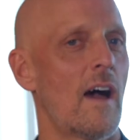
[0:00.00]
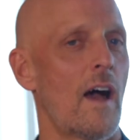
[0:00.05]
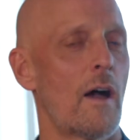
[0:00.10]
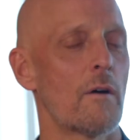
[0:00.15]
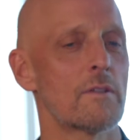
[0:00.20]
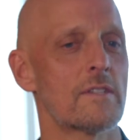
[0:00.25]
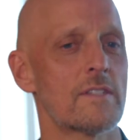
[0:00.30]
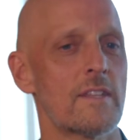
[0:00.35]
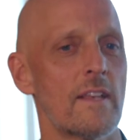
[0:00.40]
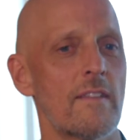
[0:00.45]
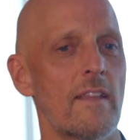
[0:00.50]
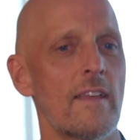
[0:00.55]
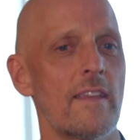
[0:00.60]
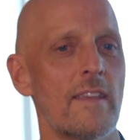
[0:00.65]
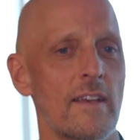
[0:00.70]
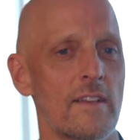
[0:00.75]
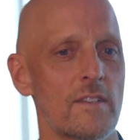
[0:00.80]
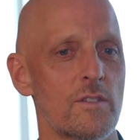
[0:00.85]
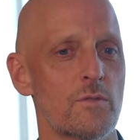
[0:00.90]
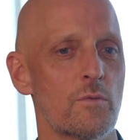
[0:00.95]
I would say that
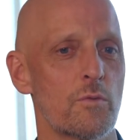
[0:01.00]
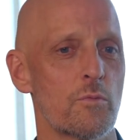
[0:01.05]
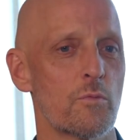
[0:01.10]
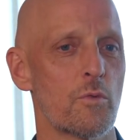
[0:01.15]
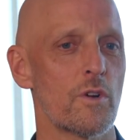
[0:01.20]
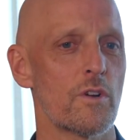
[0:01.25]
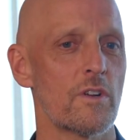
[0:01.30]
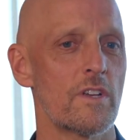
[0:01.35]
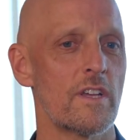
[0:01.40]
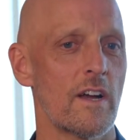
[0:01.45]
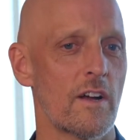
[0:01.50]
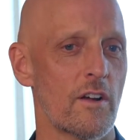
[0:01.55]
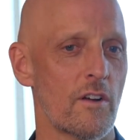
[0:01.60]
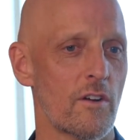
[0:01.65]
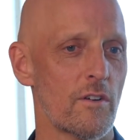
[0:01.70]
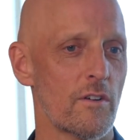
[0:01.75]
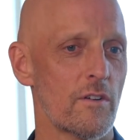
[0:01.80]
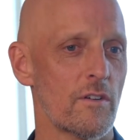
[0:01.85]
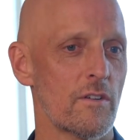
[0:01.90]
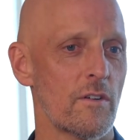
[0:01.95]
yes, when we're
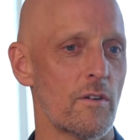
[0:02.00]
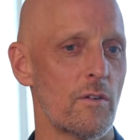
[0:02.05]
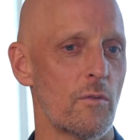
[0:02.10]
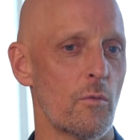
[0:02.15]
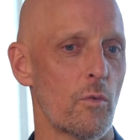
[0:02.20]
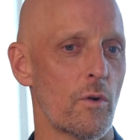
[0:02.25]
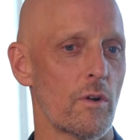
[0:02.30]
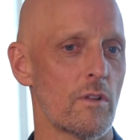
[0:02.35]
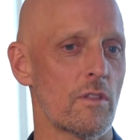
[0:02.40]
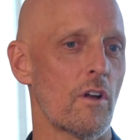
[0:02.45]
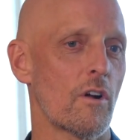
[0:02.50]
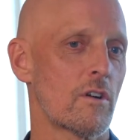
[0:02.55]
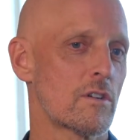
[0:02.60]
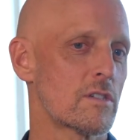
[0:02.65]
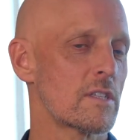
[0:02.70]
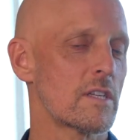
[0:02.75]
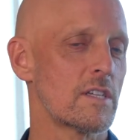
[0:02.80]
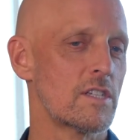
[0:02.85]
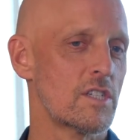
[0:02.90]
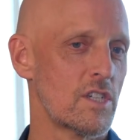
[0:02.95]
younger, we're
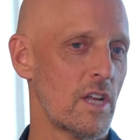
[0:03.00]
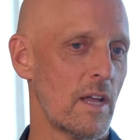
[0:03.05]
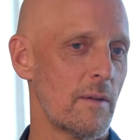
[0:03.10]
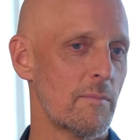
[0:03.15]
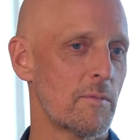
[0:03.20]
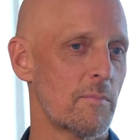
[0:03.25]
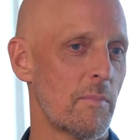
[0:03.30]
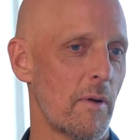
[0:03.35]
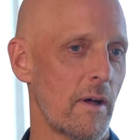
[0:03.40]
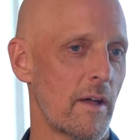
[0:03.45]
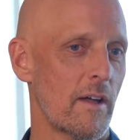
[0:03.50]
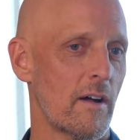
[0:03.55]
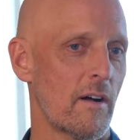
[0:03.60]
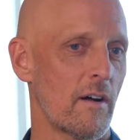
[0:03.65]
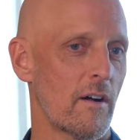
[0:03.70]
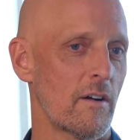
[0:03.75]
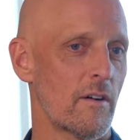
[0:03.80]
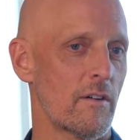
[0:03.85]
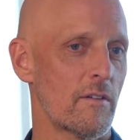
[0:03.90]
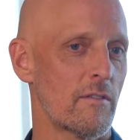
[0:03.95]
largely shaped by
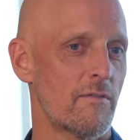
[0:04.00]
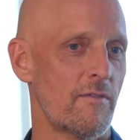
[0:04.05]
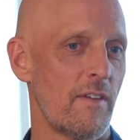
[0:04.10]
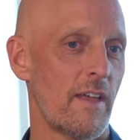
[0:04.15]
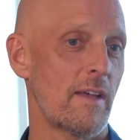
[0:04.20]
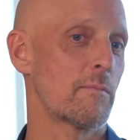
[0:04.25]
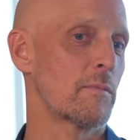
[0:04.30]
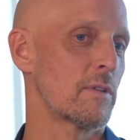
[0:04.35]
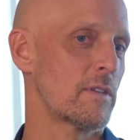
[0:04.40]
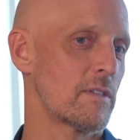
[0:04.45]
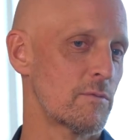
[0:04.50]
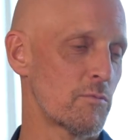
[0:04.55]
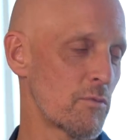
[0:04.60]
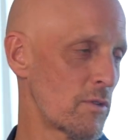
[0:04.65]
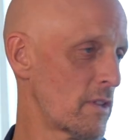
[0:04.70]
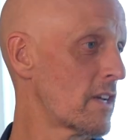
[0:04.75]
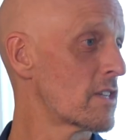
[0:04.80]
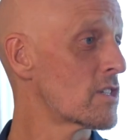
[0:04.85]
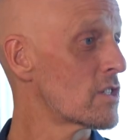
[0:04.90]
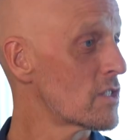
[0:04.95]
our family's
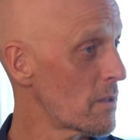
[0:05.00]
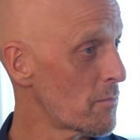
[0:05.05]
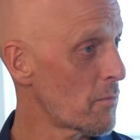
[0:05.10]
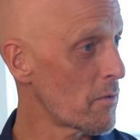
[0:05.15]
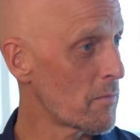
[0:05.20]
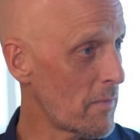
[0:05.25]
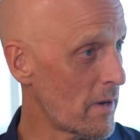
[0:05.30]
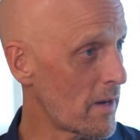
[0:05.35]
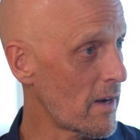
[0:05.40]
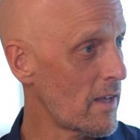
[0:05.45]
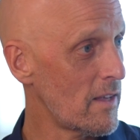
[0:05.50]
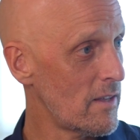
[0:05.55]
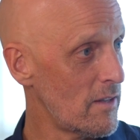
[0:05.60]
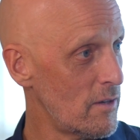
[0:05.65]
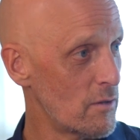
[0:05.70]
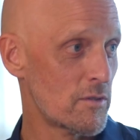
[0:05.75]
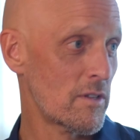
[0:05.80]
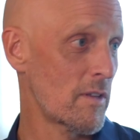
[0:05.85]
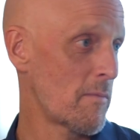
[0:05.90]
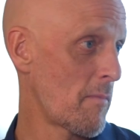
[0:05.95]
relationship with money,
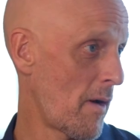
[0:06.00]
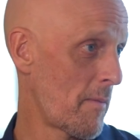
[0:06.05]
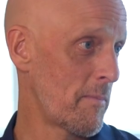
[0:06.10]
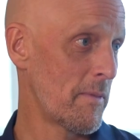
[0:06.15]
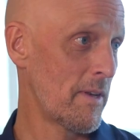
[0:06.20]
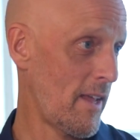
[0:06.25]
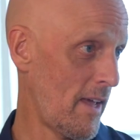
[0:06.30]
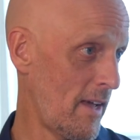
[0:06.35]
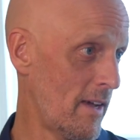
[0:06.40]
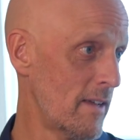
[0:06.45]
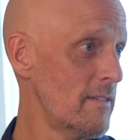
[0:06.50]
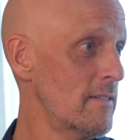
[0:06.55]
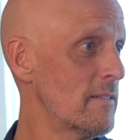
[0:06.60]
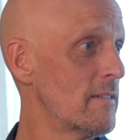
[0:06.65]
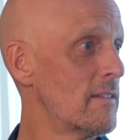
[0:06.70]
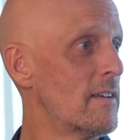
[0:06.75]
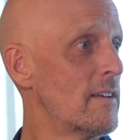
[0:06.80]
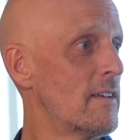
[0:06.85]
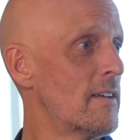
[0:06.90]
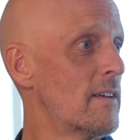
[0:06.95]
usually mom and dad.
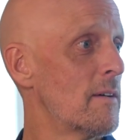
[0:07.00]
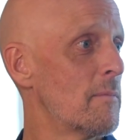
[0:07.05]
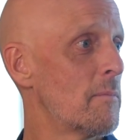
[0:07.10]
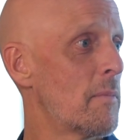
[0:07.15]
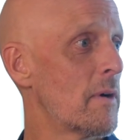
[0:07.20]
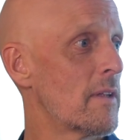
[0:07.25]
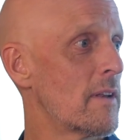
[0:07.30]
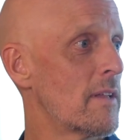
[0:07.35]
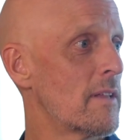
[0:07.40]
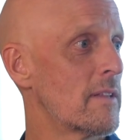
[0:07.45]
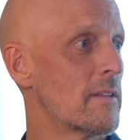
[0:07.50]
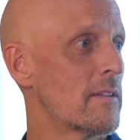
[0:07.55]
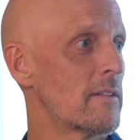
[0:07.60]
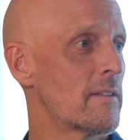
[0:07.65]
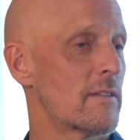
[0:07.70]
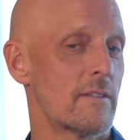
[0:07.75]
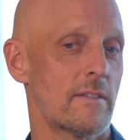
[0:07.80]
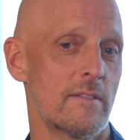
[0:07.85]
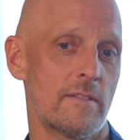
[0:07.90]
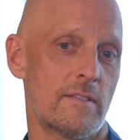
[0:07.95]
But in
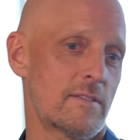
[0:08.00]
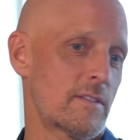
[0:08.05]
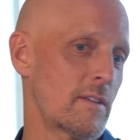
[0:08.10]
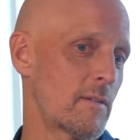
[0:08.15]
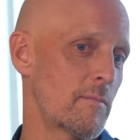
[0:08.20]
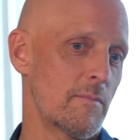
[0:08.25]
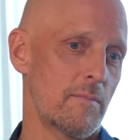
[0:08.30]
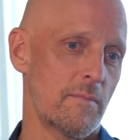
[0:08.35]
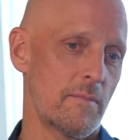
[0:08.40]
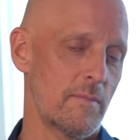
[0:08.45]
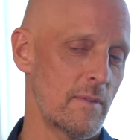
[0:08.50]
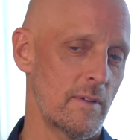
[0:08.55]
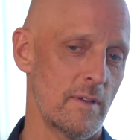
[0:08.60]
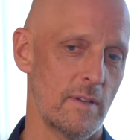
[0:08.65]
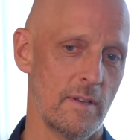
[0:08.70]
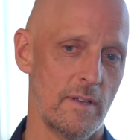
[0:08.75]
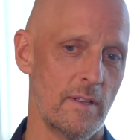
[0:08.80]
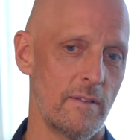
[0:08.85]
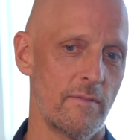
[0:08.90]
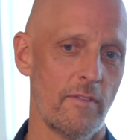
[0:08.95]
some
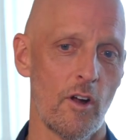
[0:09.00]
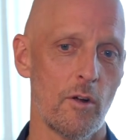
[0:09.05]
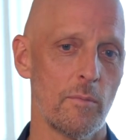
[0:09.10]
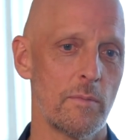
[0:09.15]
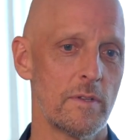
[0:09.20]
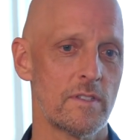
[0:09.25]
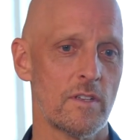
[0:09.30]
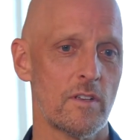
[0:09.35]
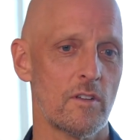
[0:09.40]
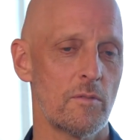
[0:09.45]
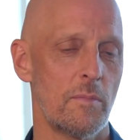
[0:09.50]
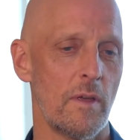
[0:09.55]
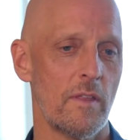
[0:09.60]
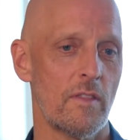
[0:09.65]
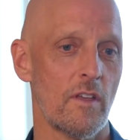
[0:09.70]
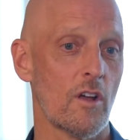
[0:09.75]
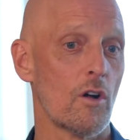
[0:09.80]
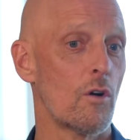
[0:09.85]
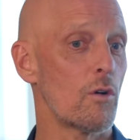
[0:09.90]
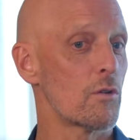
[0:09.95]
environments, it could be
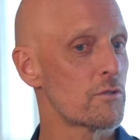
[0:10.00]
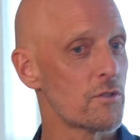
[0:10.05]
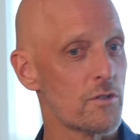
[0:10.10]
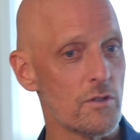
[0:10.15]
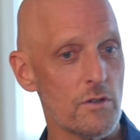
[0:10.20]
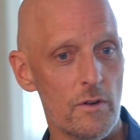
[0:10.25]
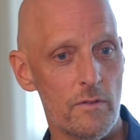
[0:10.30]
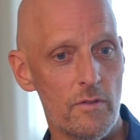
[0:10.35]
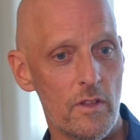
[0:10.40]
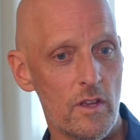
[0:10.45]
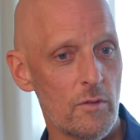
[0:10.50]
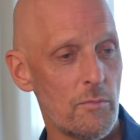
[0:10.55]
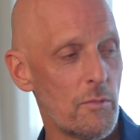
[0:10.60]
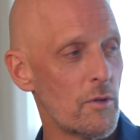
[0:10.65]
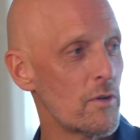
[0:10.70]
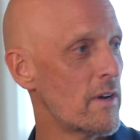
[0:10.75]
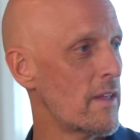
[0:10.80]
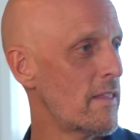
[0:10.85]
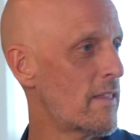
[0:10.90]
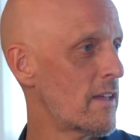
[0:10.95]
the culture of the
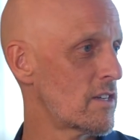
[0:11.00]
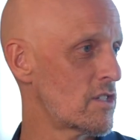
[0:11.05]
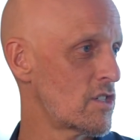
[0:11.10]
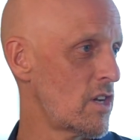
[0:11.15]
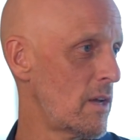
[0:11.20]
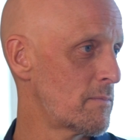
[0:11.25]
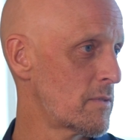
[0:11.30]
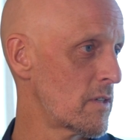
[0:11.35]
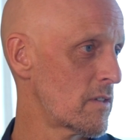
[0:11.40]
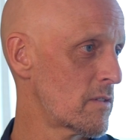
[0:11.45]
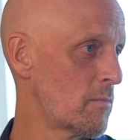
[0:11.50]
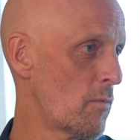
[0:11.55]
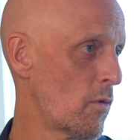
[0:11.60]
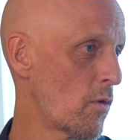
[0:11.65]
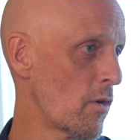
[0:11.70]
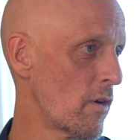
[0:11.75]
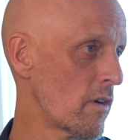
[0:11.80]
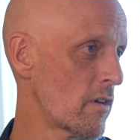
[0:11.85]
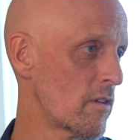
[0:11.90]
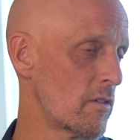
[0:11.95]
community that shapes us
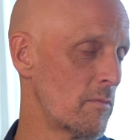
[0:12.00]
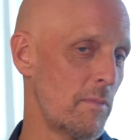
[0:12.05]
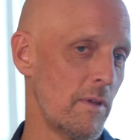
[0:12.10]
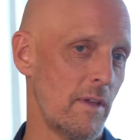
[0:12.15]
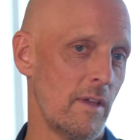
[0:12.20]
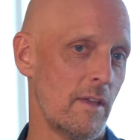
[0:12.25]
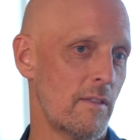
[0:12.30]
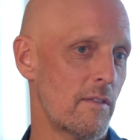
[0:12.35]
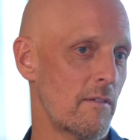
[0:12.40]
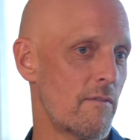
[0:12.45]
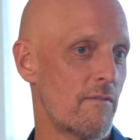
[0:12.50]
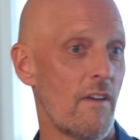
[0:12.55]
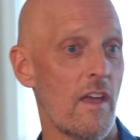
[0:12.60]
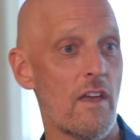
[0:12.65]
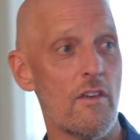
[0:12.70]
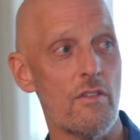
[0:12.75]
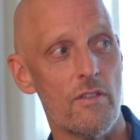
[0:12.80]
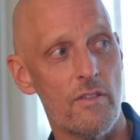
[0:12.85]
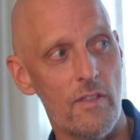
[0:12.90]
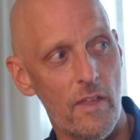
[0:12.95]
more. It could be the
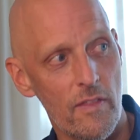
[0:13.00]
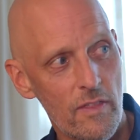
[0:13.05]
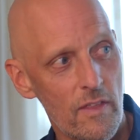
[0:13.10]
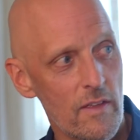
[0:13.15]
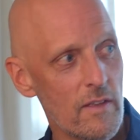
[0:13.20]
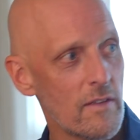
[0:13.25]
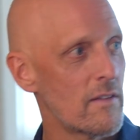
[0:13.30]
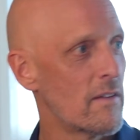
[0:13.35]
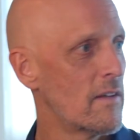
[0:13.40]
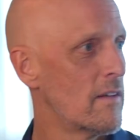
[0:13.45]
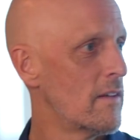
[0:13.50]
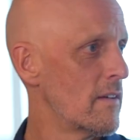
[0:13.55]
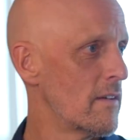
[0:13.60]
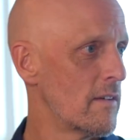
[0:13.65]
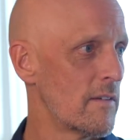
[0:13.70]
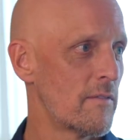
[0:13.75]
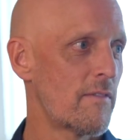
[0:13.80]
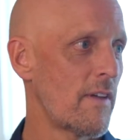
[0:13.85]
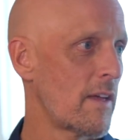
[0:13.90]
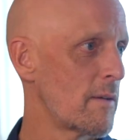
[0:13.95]
faith that the
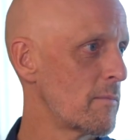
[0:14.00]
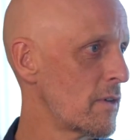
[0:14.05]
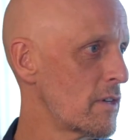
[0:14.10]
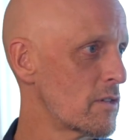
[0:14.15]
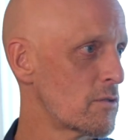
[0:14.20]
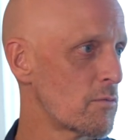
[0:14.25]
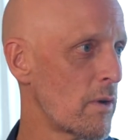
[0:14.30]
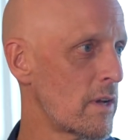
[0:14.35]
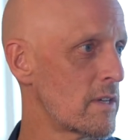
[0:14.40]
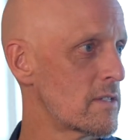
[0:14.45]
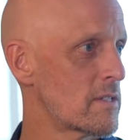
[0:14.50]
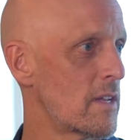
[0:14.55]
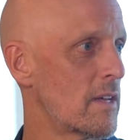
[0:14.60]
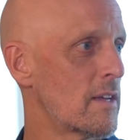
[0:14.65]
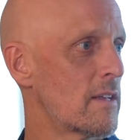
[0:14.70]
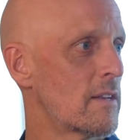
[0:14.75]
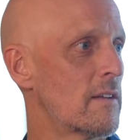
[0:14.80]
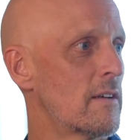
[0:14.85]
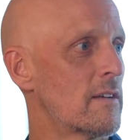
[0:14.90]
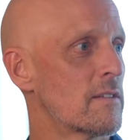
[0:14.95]
family is raised in.